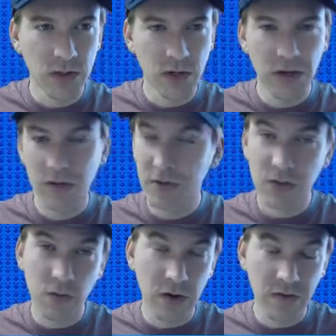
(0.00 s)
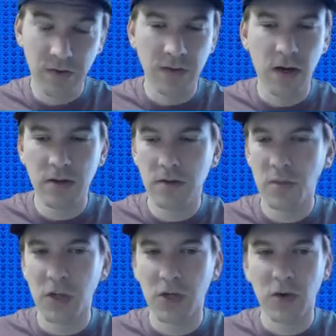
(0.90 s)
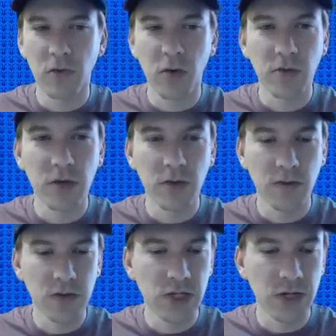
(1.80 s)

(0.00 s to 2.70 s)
enough. It's a rough picture. I'll probably go through and change